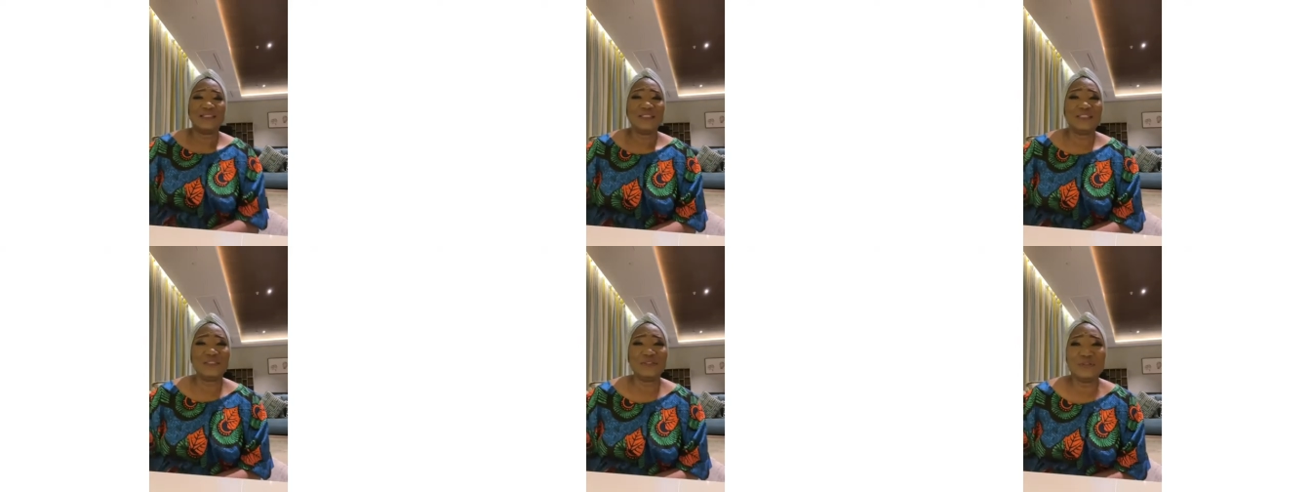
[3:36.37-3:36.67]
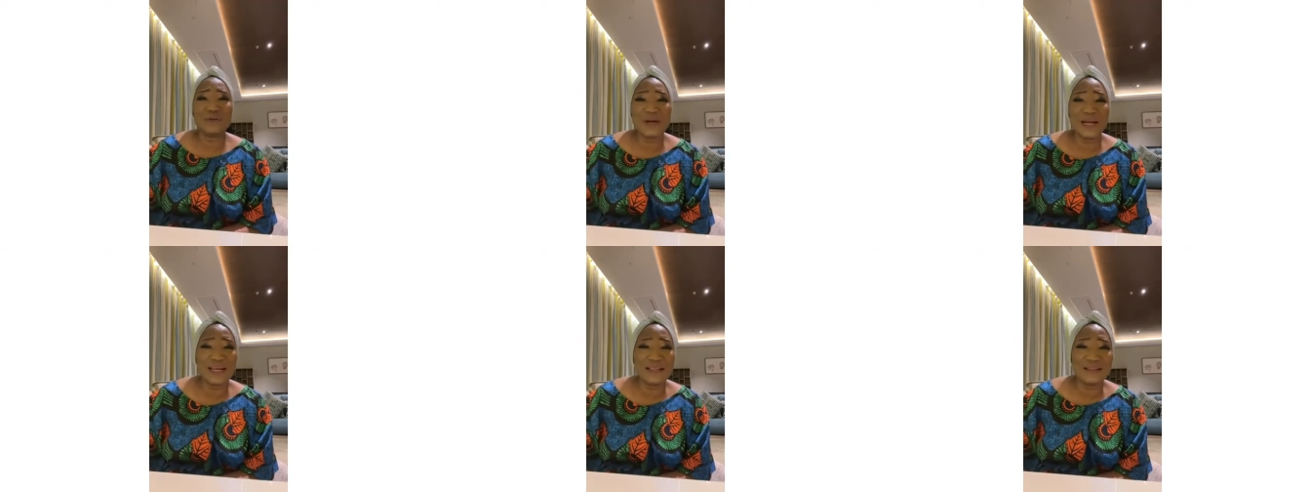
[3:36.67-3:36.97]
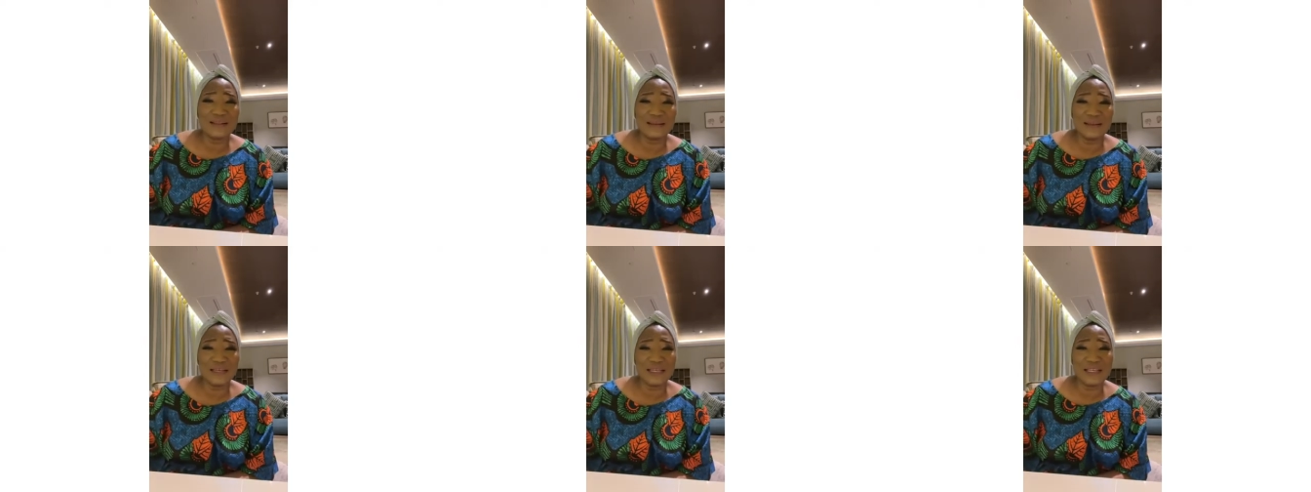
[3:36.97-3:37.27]
You Are
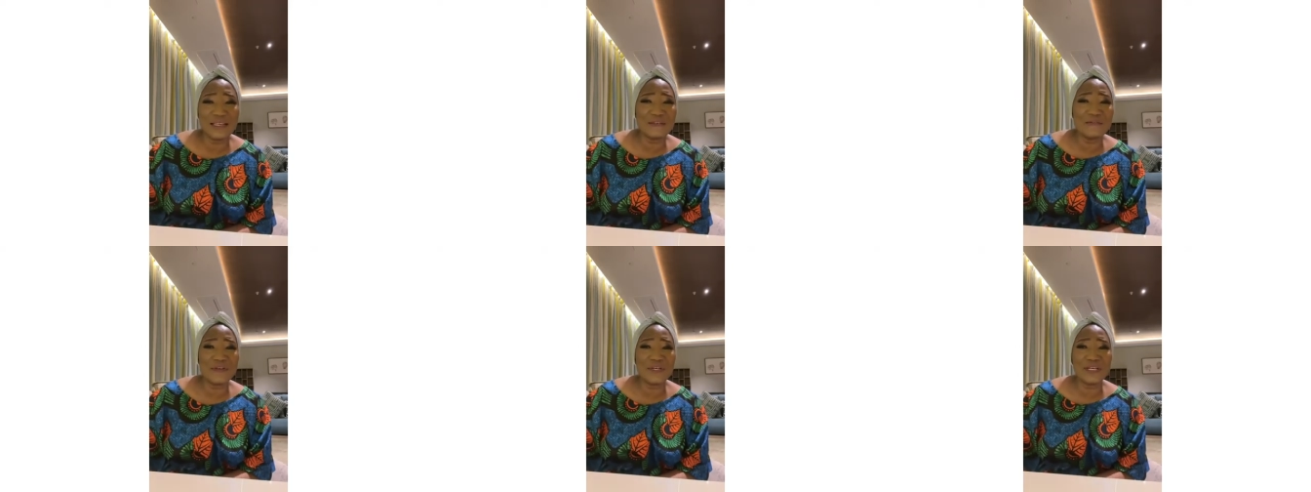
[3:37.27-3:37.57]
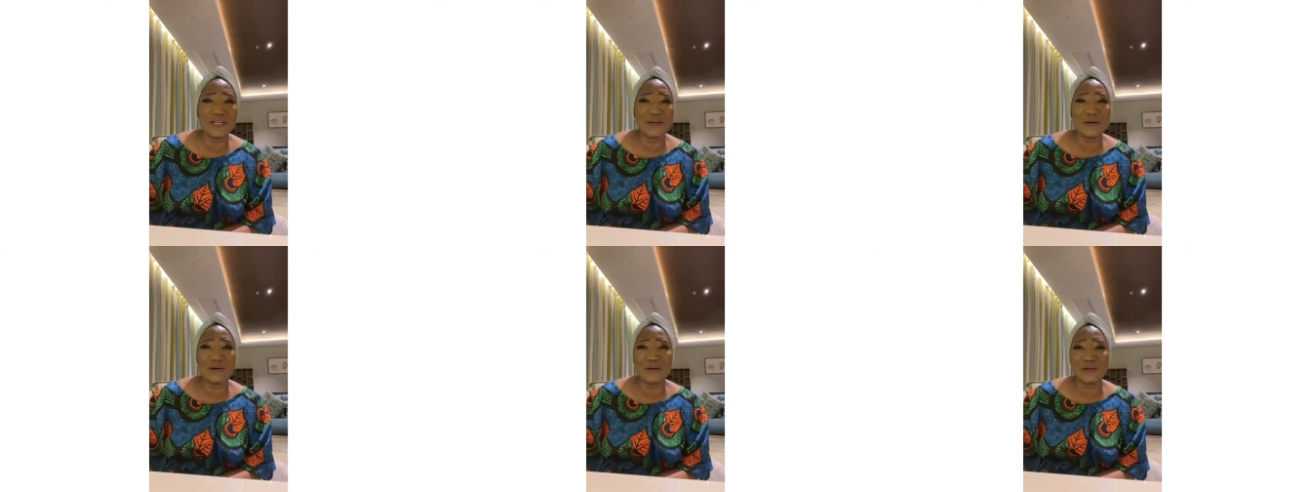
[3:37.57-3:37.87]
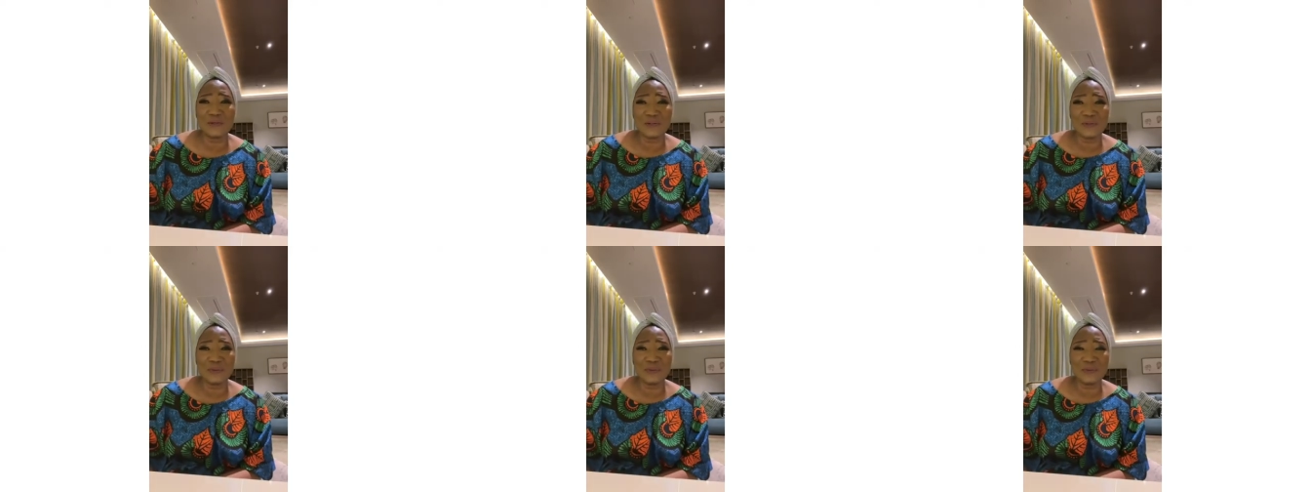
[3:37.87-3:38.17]
the Living
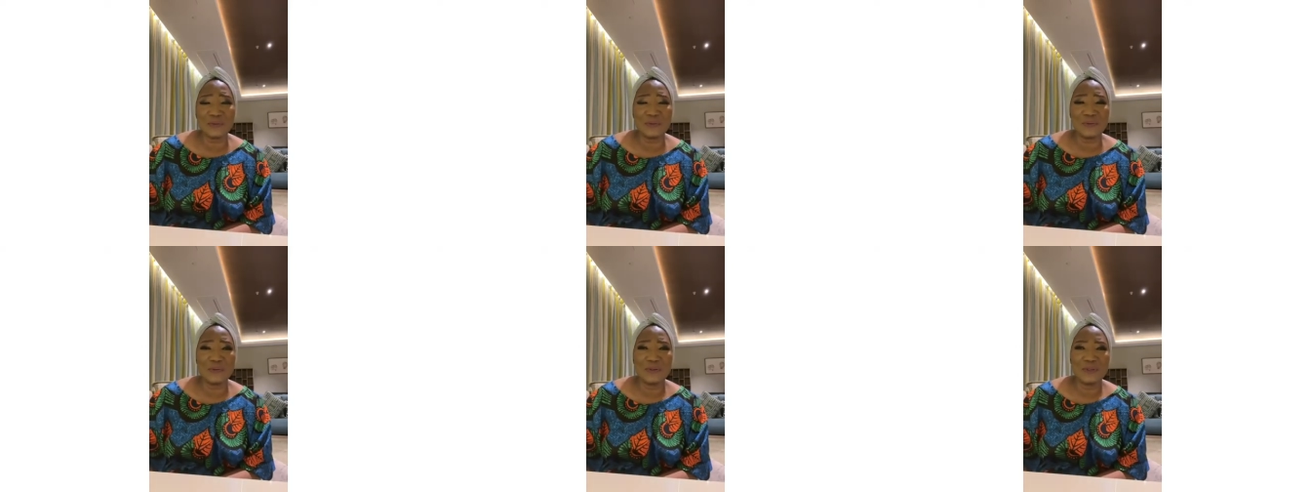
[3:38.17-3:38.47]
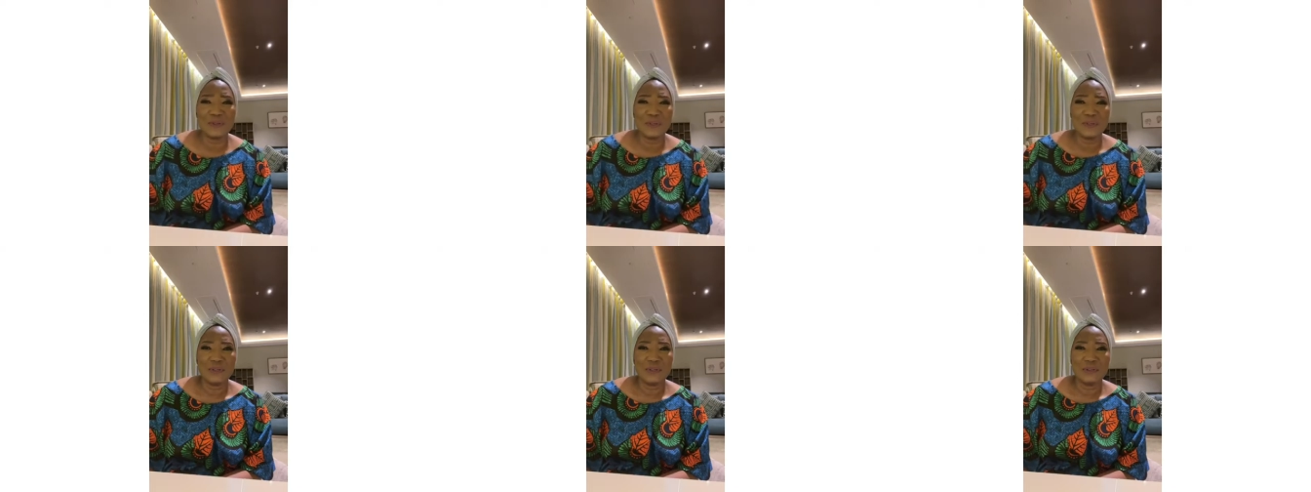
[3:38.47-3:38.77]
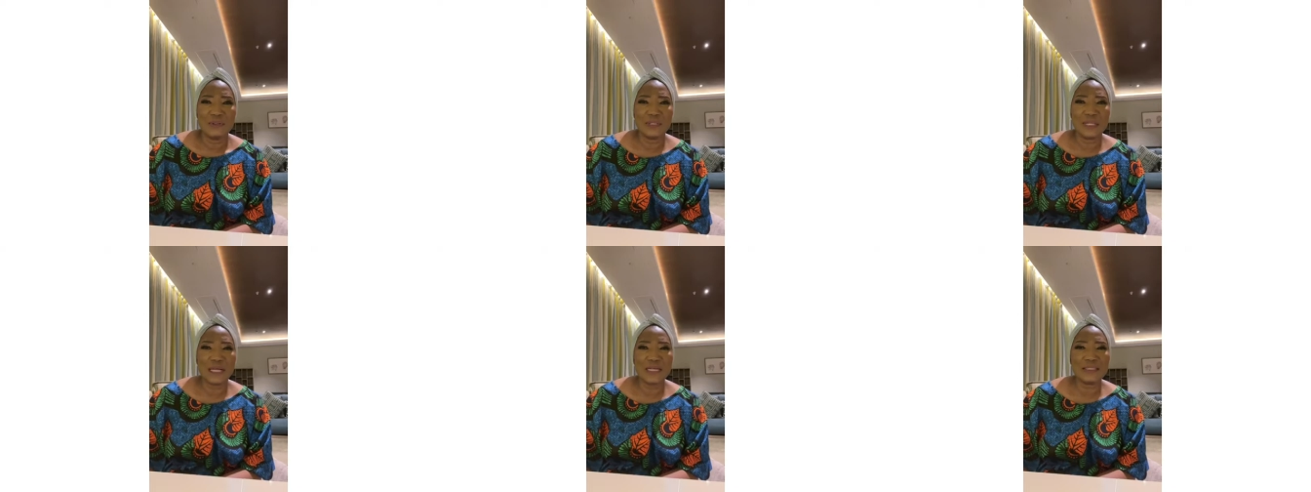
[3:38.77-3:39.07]
God. Oh,
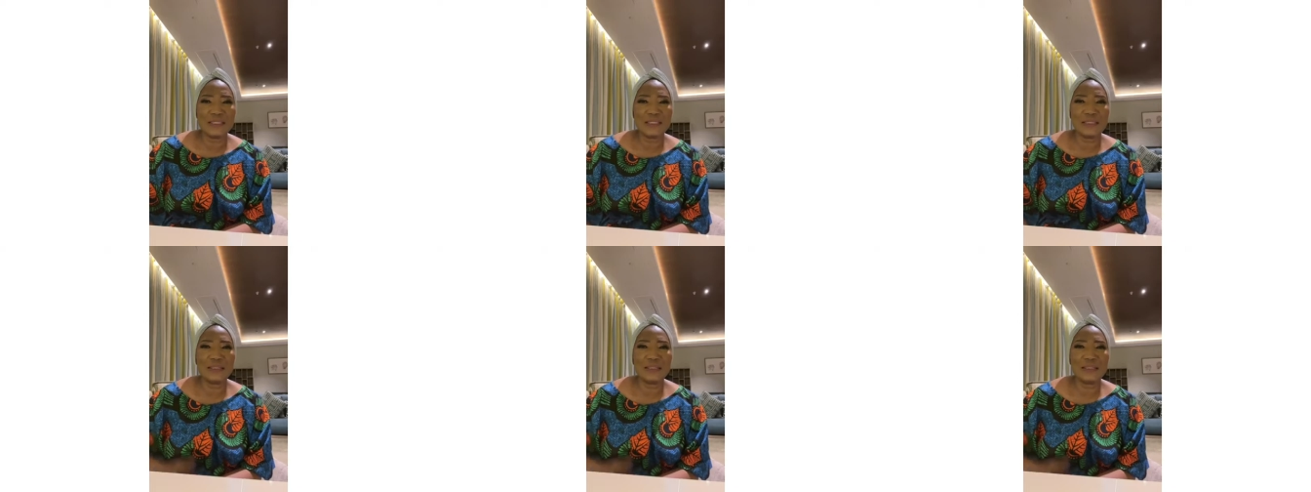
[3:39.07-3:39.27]
that